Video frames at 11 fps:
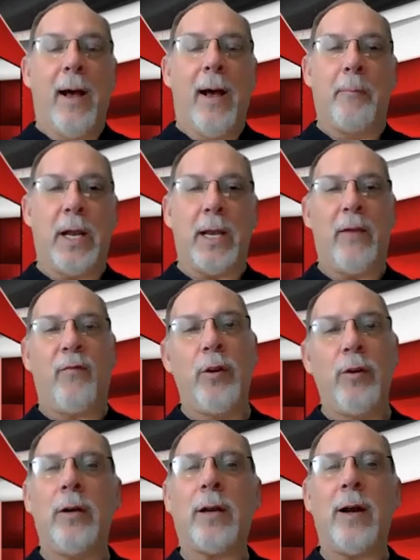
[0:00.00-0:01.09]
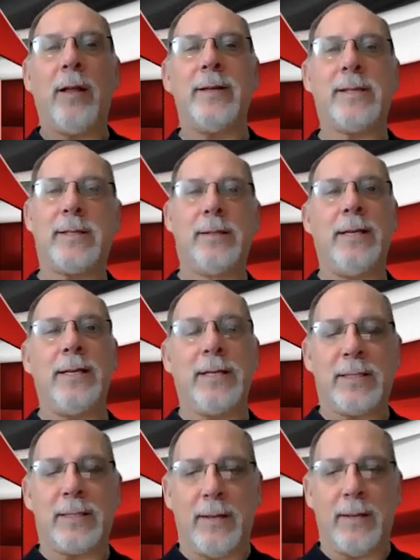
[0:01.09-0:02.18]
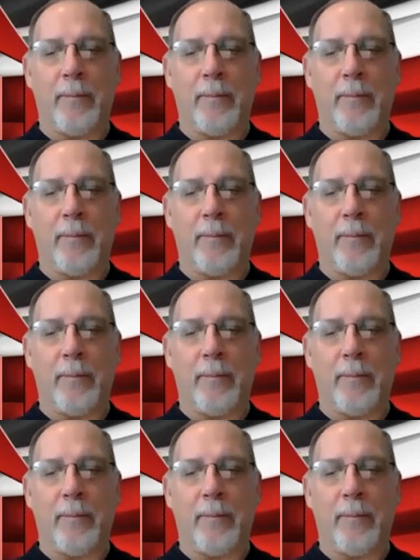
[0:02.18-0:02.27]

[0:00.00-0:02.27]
But if you look on this list,